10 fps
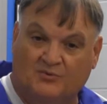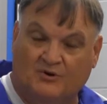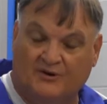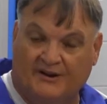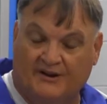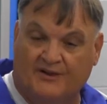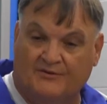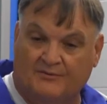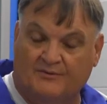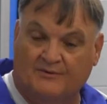we're going to need
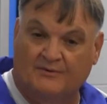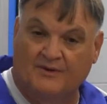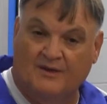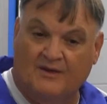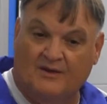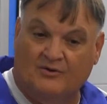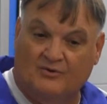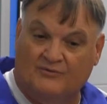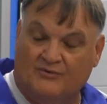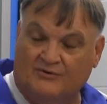another
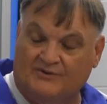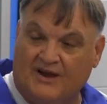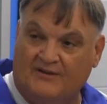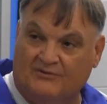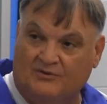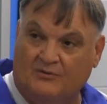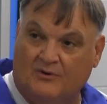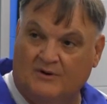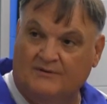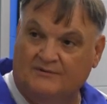good first half
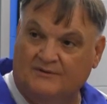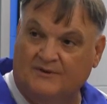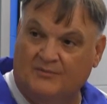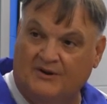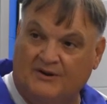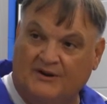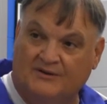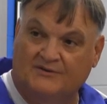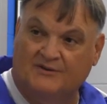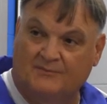to compete
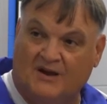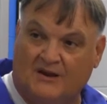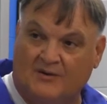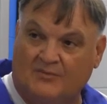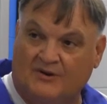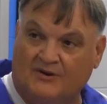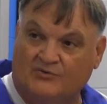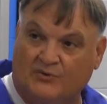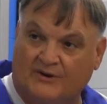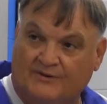against Mount Lebanon
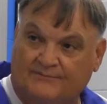this week.